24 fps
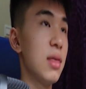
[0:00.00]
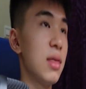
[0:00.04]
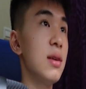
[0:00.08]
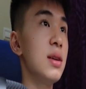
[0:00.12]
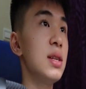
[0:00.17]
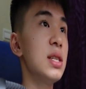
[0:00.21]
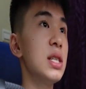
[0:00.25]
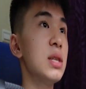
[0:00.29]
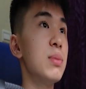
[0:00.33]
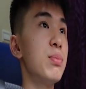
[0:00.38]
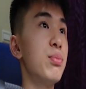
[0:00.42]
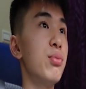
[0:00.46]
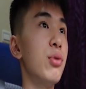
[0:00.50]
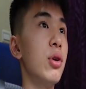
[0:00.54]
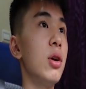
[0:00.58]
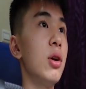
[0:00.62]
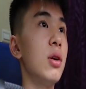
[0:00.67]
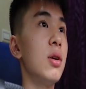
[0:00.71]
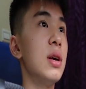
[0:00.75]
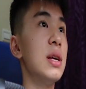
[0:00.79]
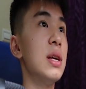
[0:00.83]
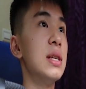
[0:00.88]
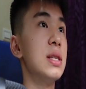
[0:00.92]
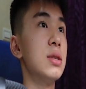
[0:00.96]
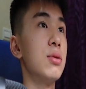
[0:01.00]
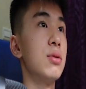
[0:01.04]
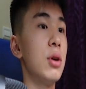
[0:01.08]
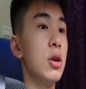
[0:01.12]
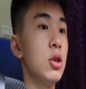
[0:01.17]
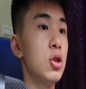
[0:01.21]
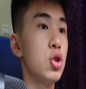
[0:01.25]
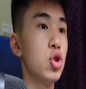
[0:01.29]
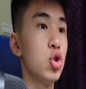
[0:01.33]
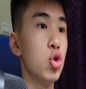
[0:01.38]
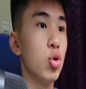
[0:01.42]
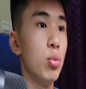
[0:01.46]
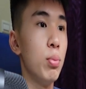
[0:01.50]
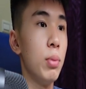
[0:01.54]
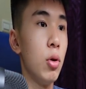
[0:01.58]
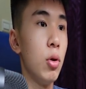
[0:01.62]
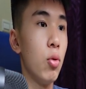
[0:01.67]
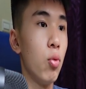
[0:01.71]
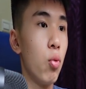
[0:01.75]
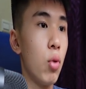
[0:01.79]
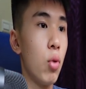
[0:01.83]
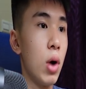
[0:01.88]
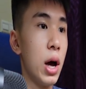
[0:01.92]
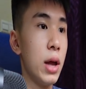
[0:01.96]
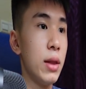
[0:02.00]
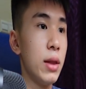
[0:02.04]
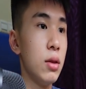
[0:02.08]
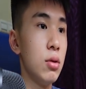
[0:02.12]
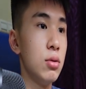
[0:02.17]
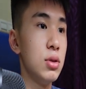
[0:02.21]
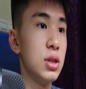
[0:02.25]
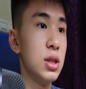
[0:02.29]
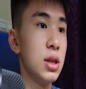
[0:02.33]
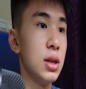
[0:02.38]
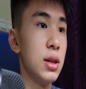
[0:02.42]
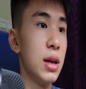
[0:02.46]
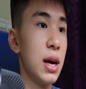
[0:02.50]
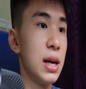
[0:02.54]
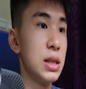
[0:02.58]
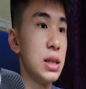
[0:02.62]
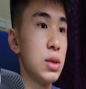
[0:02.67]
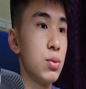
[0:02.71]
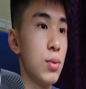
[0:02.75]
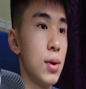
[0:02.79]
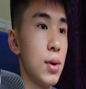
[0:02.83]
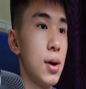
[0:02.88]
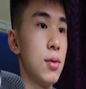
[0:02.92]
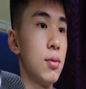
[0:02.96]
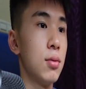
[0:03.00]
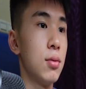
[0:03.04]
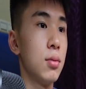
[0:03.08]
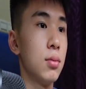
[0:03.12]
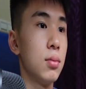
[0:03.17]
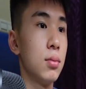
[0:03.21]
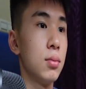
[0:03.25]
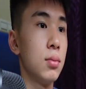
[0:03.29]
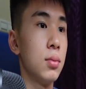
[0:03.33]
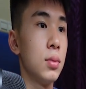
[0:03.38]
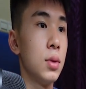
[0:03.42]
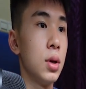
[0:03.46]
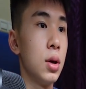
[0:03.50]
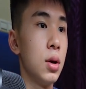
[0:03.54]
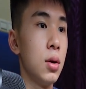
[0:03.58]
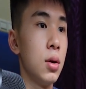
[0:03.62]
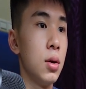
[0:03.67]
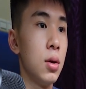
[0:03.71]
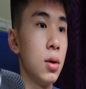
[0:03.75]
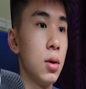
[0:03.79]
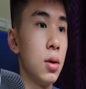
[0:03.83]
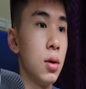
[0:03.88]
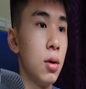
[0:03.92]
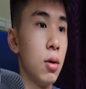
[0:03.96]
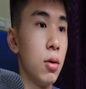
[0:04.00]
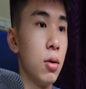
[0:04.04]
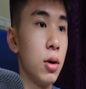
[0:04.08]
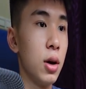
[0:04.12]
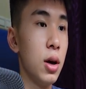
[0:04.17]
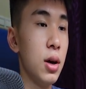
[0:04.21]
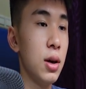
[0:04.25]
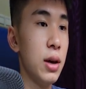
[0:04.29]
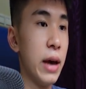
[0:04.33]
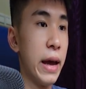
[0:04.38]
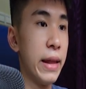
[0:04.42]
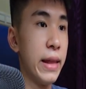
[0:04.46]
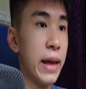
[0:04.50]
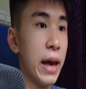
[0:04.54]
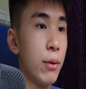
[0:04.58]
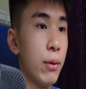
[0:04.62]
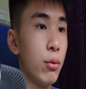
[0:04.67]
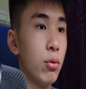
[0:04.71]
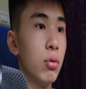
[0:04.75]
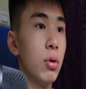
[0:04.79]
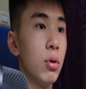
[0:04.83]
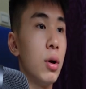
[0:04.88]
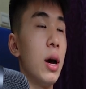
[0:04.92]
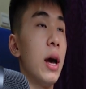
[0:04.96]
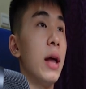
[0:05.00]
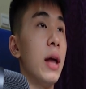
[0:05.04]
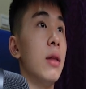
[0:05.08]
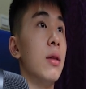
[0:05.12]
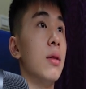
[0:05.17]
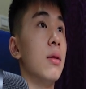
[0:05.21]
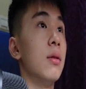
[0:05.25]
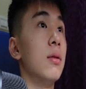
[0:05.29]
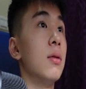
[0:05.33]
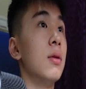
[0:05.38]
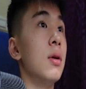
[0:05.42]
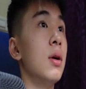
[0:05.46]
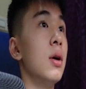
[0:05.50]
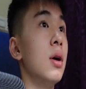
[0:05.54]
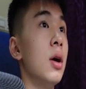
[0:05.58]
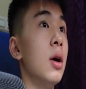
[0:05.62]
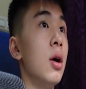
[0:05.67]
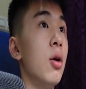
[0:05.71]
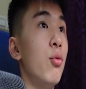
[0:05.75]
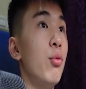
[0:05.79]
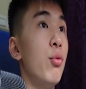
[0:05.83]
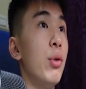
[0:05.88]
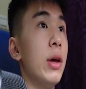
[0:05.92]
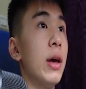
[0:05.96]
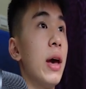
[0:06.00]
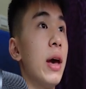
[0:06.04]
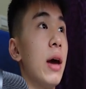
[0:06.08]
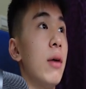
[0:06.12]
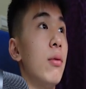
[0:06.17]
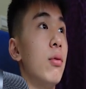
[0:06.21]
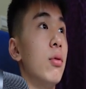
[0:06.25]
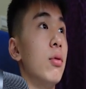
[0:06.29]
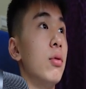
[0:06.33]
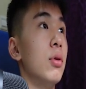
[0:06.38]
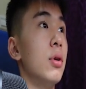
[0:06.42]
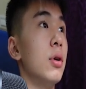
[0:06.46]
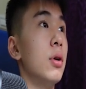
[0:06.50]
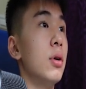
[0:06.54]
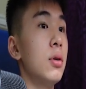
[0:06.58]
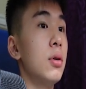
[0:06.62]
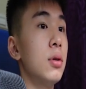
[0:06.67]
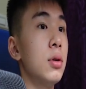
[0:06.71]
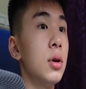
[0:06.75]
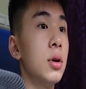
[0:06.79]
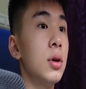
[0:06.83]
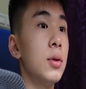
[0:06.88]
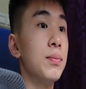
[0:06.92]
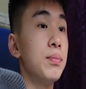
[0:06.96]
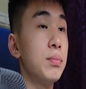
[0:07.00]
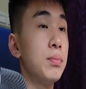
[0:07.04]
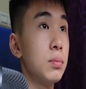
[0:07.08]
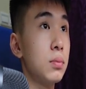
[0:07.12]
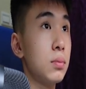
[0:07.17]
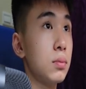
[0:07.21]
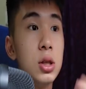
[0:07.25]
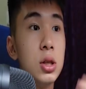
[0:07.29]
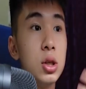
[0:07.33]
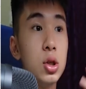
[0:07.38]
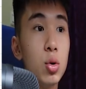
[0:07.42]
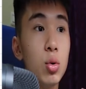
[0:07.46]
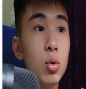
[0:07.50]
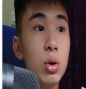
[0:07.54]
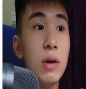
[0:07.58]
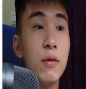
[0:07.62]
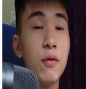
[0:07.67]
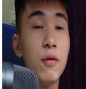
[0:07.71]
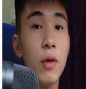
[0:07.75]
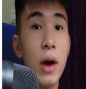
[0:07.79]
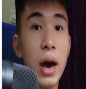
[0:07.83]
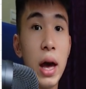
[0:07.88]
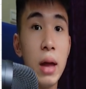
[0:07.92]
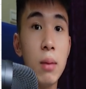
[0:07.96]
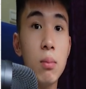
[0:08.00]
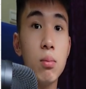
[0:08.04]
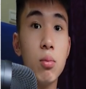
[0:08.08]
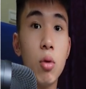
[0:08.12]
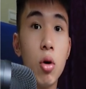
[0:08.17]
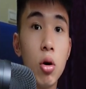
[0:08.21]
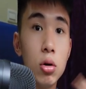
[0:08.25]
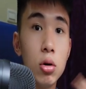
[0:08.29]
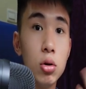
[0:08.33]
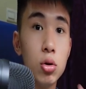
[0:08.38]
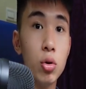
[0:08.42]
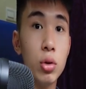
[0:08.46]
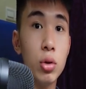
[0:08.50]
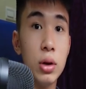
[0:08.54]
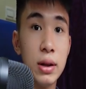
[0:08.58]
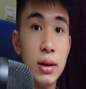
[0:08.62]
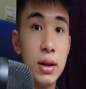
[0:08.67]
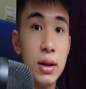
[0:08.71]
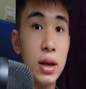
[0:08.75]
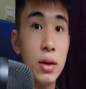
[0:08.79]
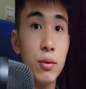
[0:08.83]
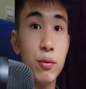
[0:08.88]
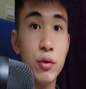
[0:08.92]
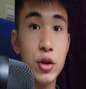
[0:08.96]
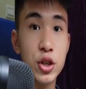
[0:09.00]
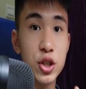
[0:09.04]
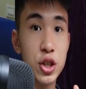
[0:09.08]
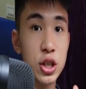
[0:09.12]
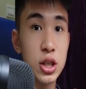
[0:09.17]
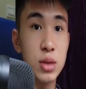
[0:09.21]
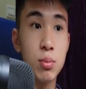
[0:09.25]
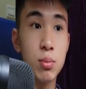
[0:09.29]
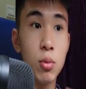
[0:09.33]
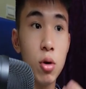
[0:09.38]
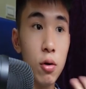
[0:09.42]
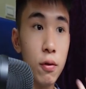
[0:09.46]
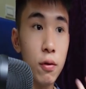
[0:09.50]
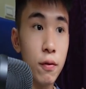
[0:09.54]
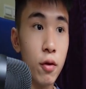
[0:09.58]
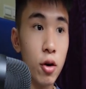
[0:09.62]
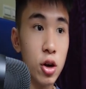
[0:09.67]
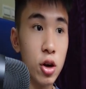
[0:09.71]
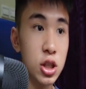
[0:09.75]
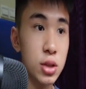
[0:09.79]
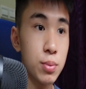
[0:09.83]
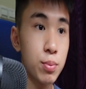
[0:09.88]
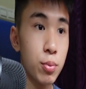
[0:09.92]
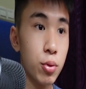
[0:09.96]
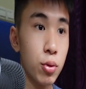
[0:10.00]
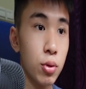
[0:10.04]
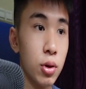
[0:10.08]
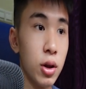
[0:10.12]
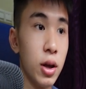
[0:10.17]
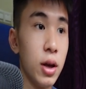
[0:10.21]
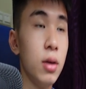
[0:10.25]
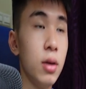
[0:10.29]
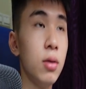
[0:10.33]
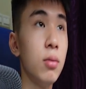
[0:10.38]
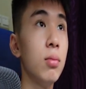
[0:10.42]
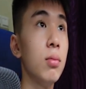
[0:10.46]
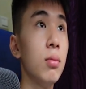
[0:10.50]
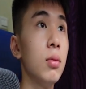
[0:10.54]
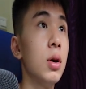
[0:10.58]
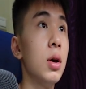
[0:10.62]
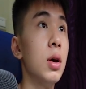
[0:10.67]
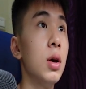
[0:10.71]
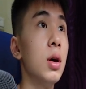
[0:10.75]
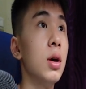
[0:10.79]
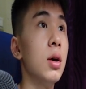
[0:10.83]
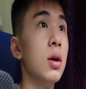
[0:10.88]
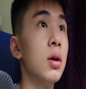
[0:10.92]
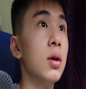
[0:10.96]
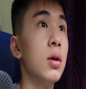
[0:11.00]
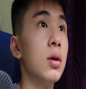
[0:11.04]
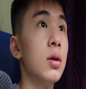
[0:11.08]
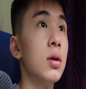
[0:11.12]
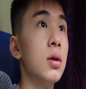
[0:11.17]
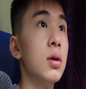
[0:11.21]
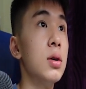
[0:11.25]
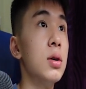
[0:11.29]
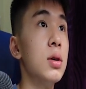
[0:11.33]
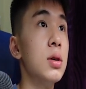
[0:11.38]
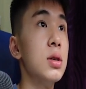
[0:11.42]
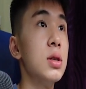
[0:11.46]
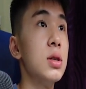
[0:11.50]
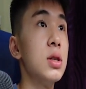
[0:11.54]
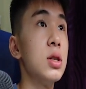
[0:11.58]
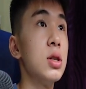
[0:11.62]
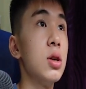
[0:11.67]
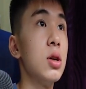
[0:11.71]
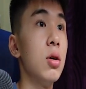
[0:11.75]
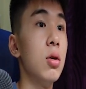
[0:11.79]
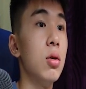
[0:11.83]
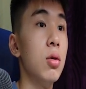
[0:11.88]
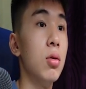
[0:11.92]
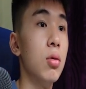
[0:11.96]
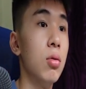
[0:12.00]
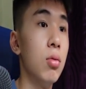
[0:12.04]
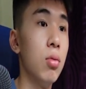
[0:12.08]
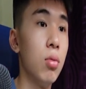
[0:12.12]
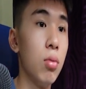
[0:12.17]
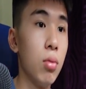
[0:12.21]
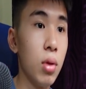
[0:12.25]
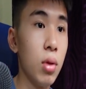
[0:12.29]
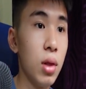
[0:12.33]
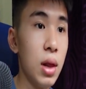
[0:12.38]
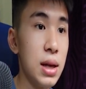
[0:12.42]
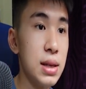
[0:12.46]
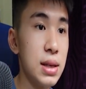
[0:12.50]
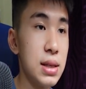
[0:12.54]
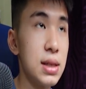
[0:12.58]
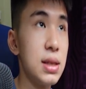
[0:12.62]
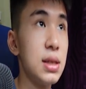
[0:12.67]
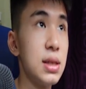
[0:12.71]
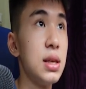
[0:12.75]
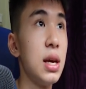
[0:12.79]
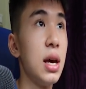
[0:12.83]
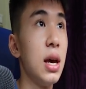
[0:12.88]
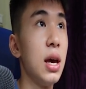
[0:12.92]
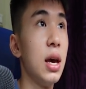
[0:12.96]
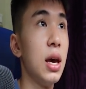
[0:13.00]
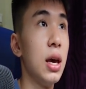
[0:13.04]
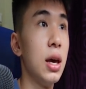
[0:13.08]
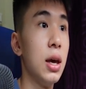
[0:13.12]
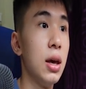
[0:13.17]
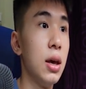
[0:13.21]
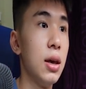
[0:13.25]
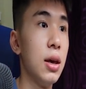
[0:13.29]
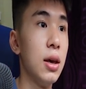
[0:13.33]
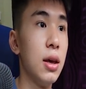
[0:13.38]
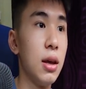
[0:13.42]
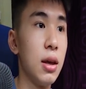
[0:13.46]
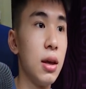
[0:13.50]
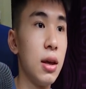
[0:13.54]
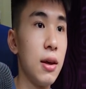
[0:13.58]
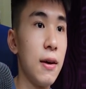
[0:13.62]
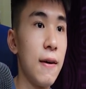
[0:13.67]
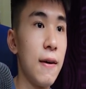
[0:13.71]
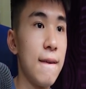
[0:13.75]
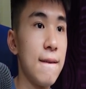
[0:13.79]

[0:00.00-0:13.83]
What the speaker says: this spring is going to be 1 Newton as well. Okay, an arrow and red arrow here. So if you add more load in it, which is more force pulling, so let's say,